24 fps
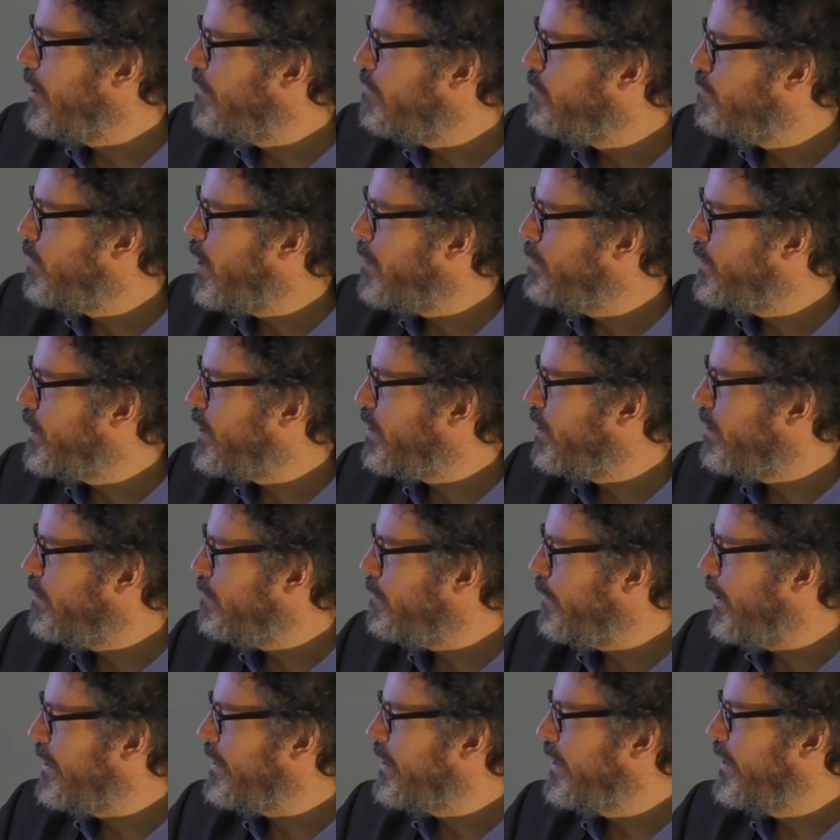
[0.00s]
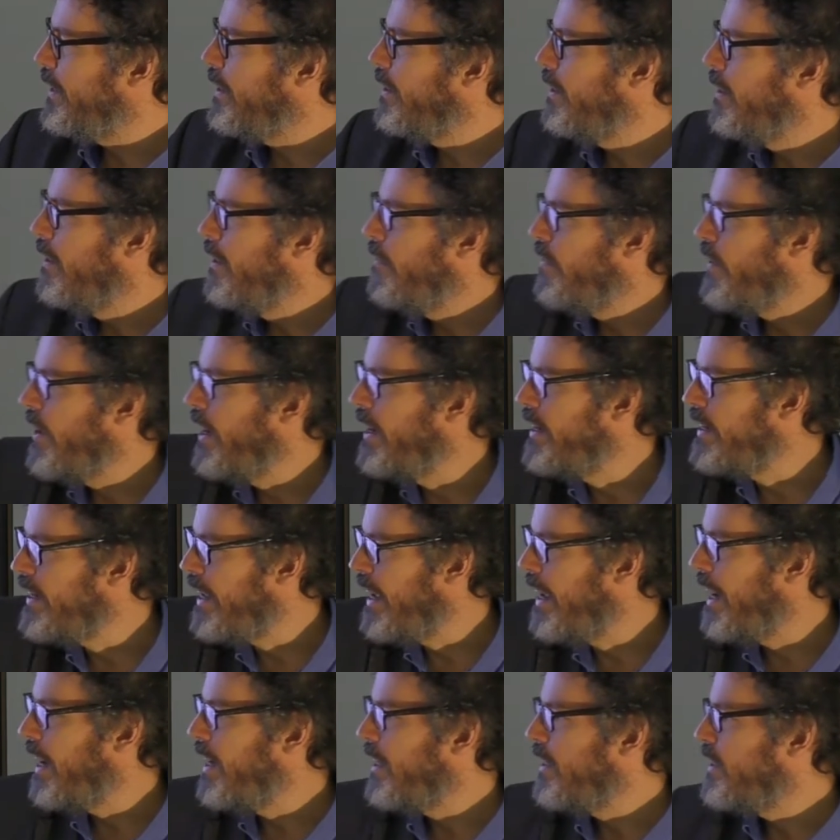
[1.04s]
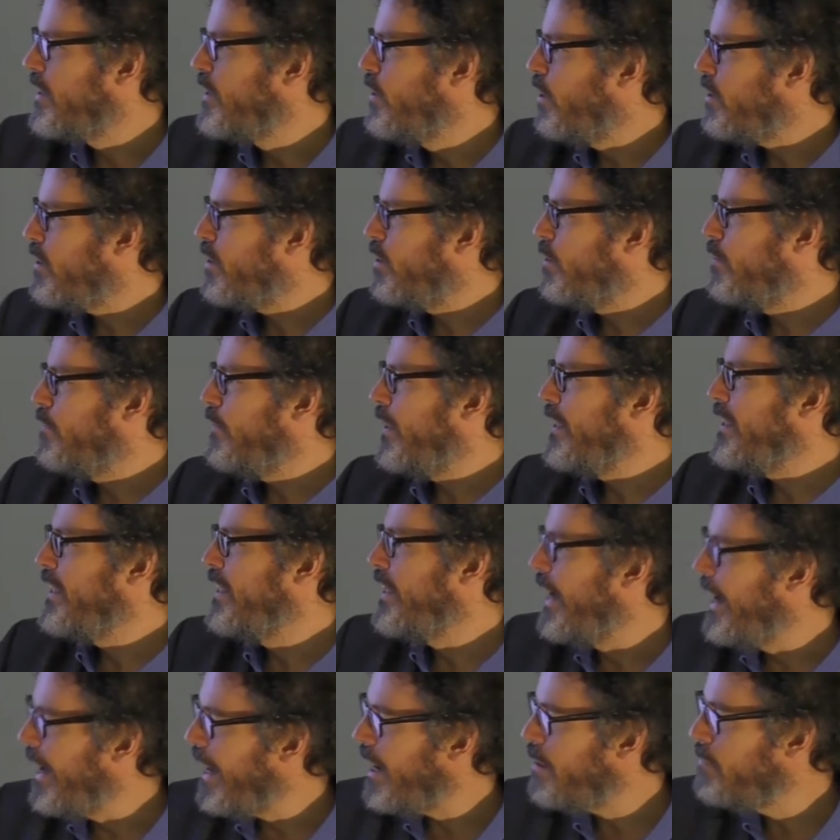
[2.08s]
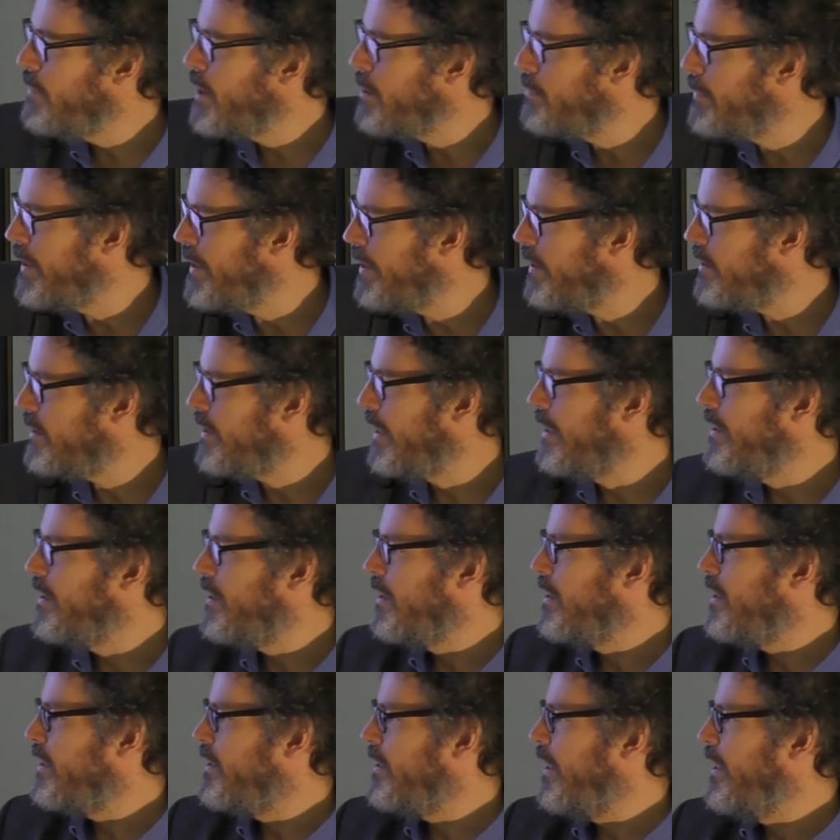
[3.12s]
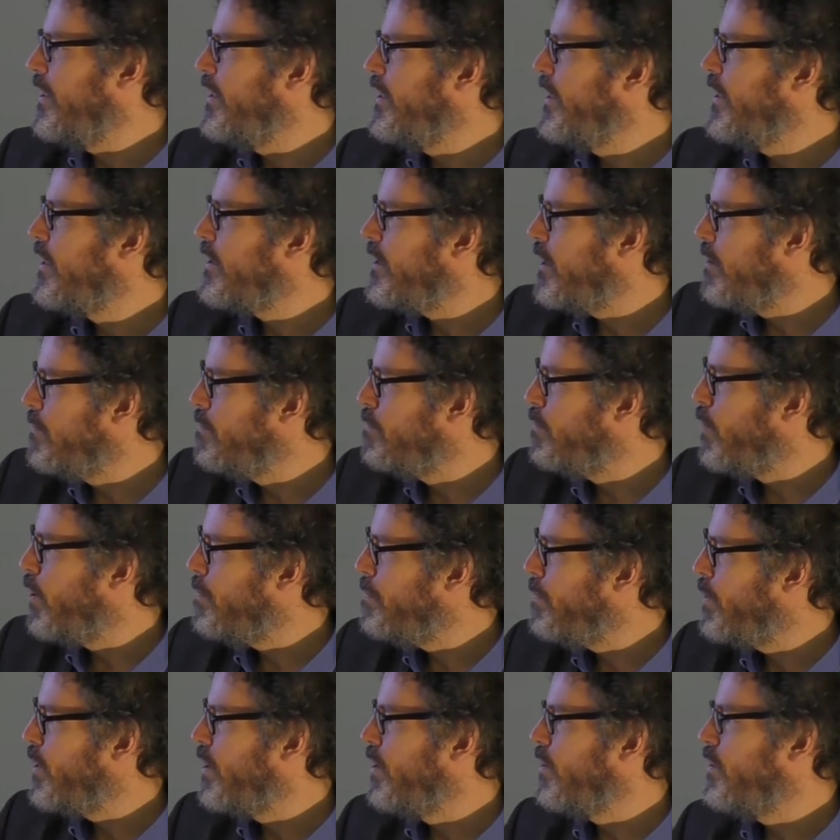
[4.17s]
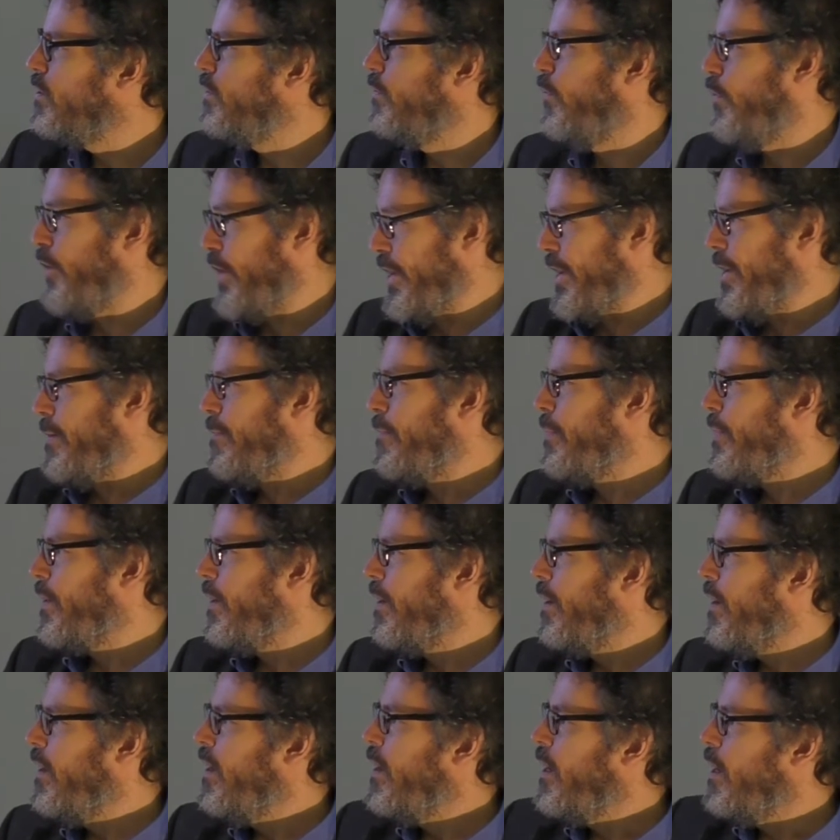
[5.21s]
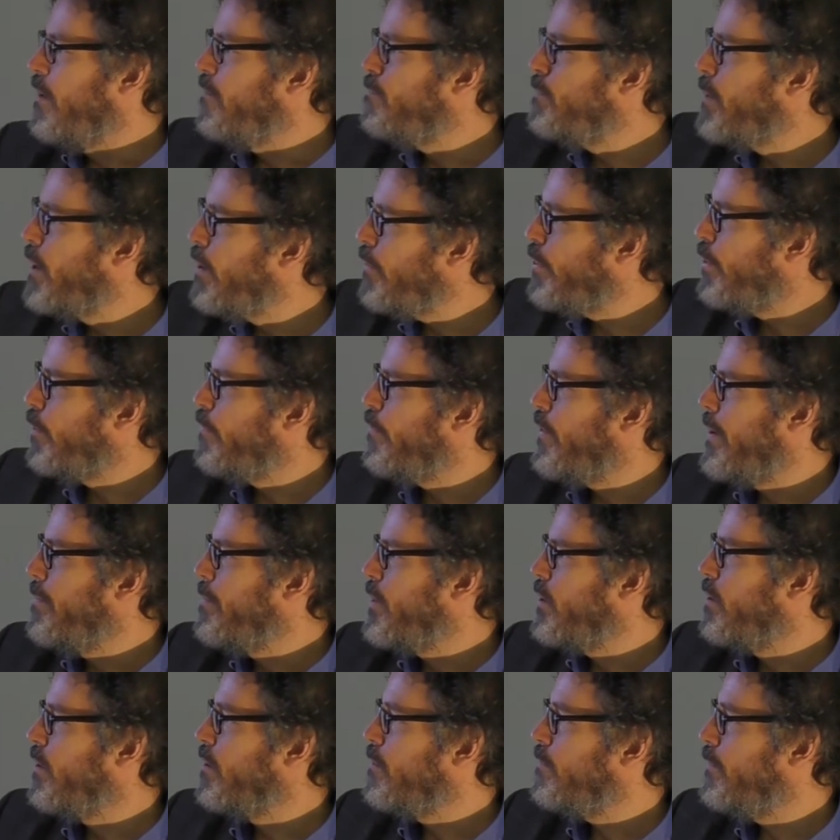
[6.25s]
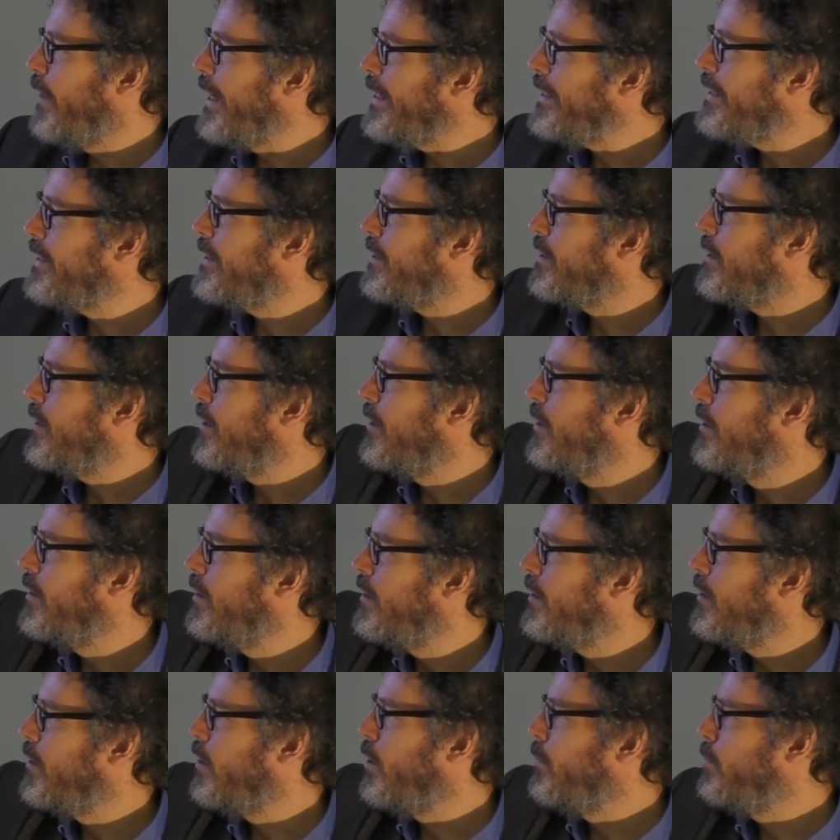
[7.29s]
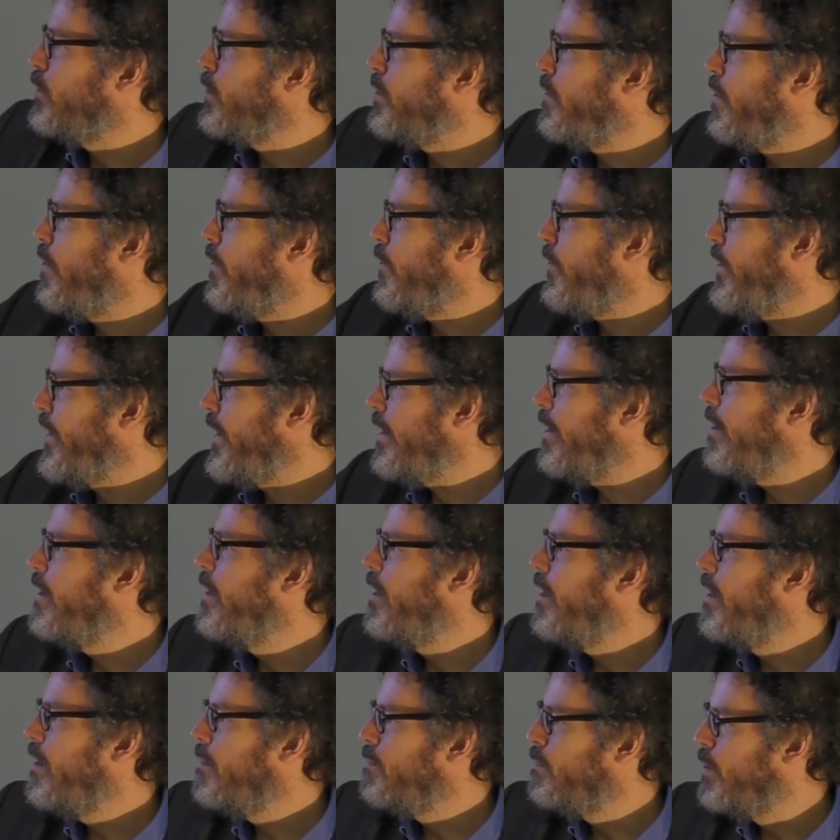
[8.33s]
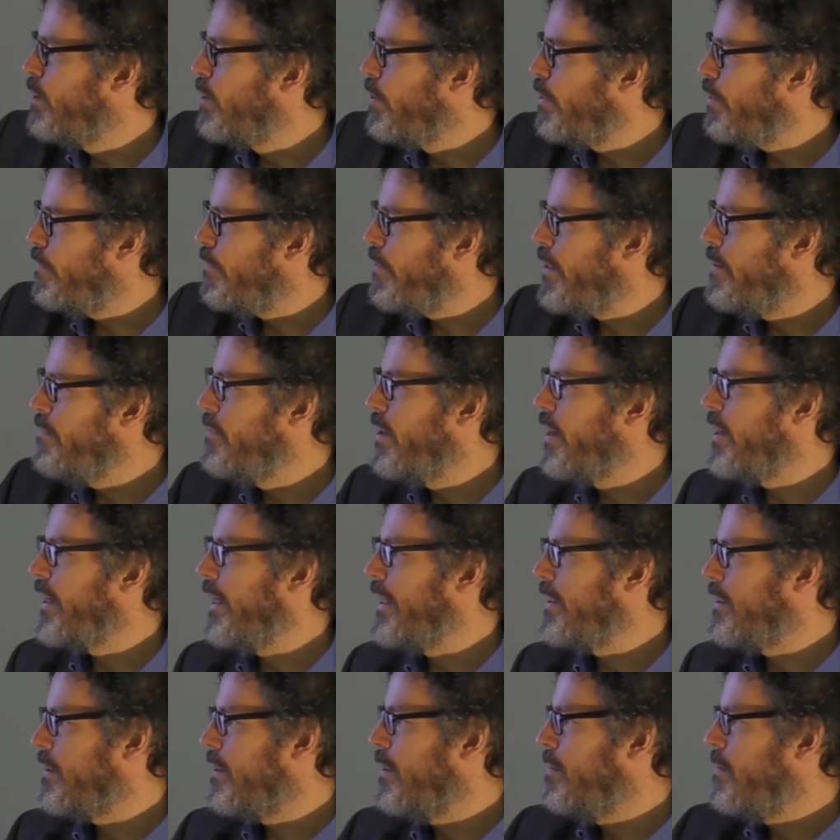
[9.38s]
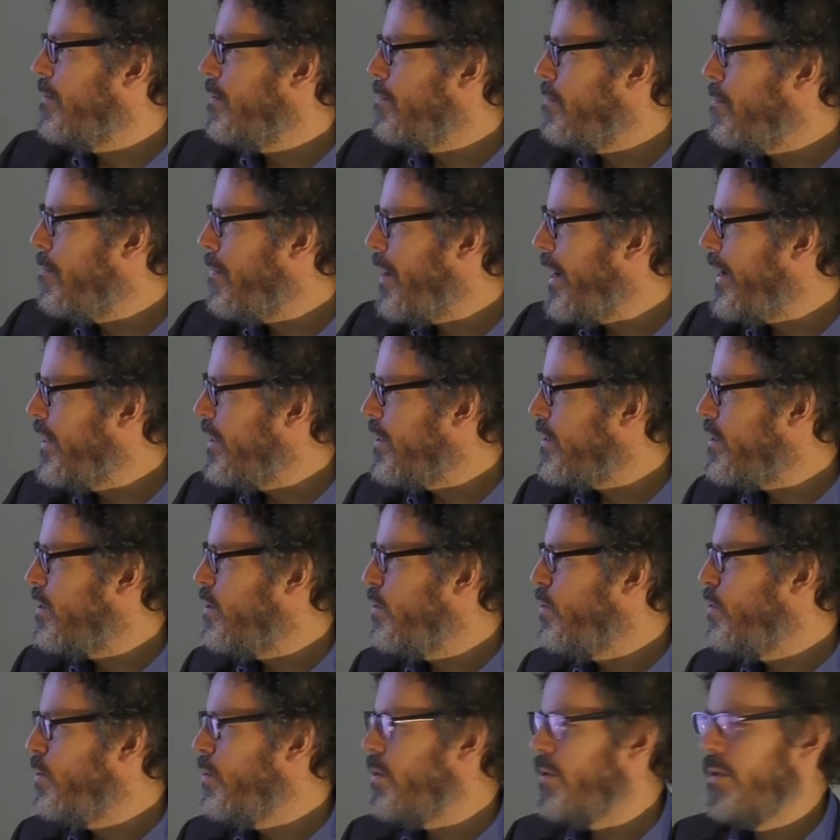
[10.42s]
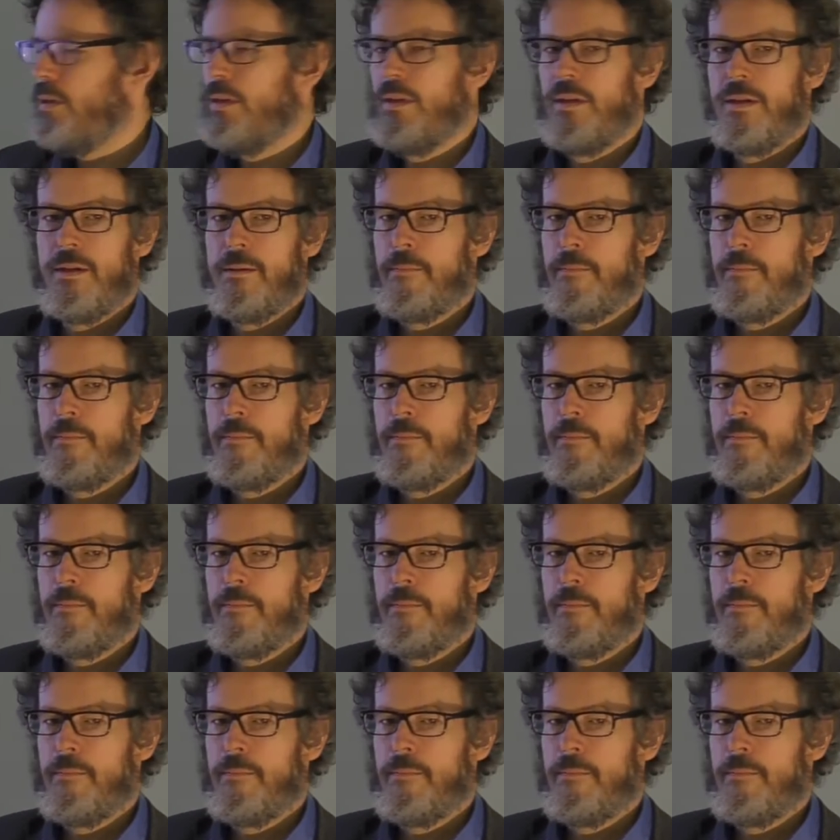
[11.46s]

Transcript: If Bob's confessing and L is not confessing, L will be sentenced 10 years and Bob goes free. If both of them confess, option 3, both of them will get minus 2.